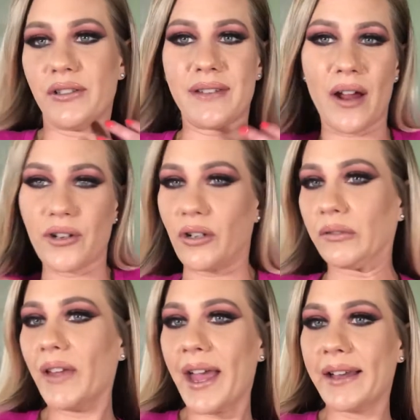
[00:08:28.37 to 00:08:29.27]
down your
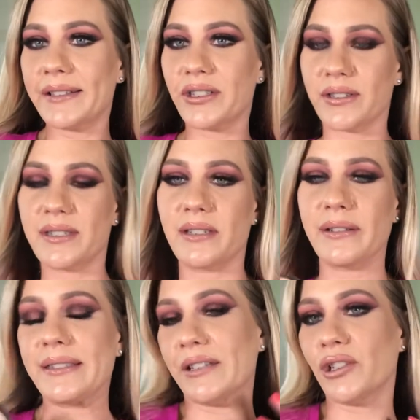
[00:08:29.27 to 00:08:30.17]
legs, just to
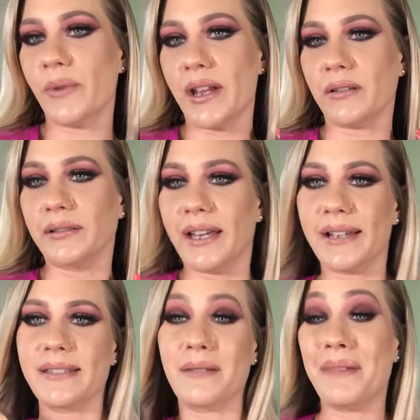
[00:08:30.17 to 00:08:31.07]
accentuate your
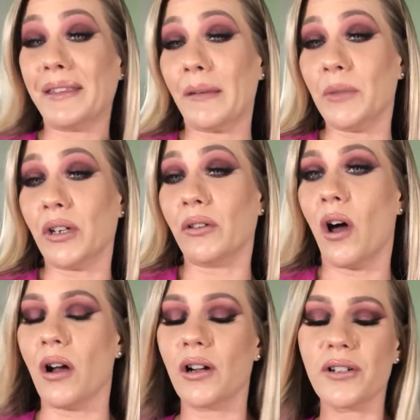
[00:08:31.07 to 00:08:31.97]
legs and make them look
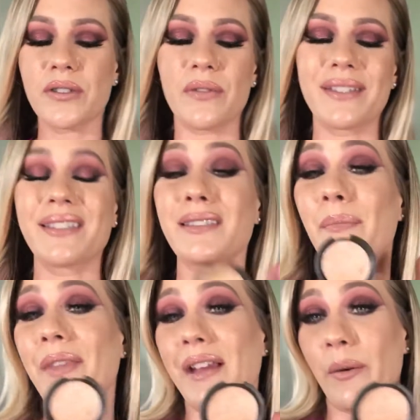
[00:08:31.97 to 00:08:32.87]
longer. So this is
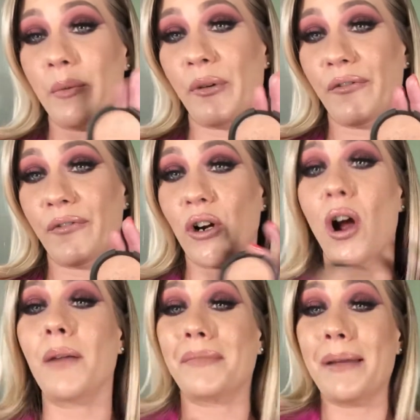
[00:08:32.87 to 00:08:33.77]
something I would prefer
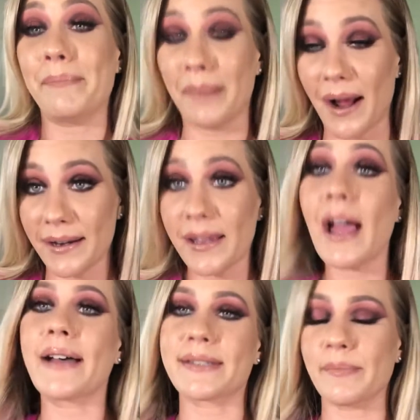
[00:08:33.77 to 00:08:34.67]
on my body
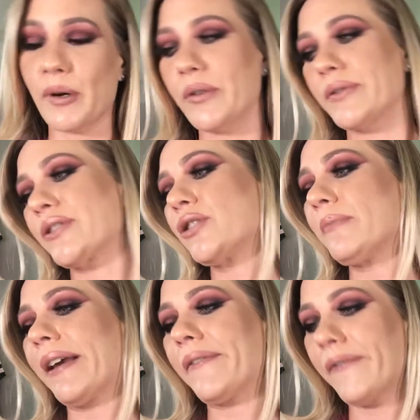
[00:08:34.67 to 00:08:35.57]
as opposed to
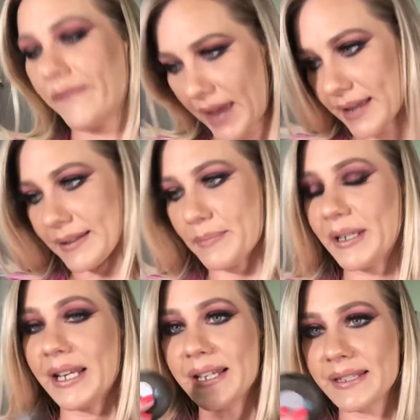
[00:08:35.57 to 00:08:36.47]
my face. But
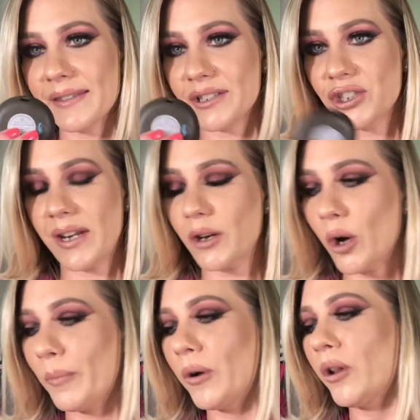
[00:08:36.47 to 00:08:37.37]
it is in the shade
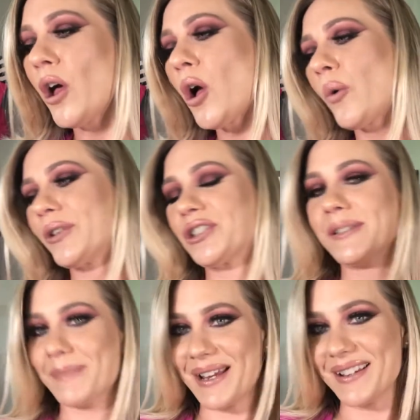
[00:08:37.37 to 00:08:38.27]
Opal, which
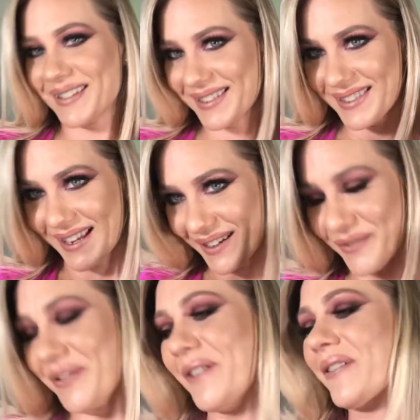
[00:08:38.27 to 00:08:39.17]
is my
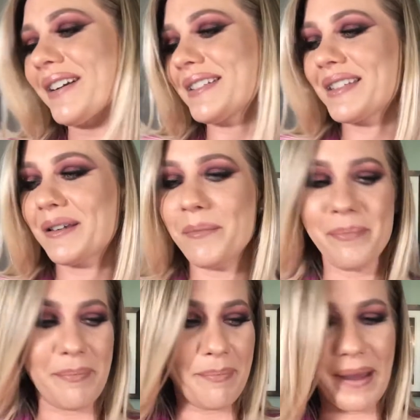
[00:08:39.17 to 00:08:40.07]
second favorite
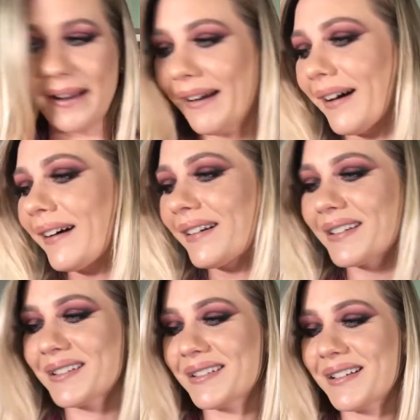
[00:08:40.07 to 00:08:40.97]
Becca
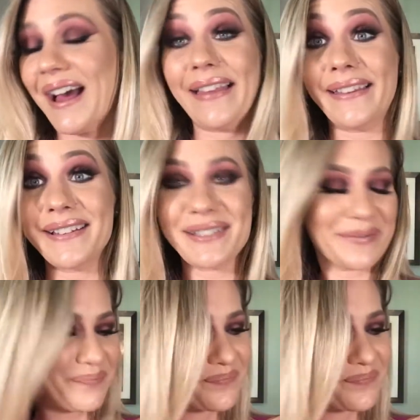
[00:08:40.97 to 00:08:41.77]
highlight.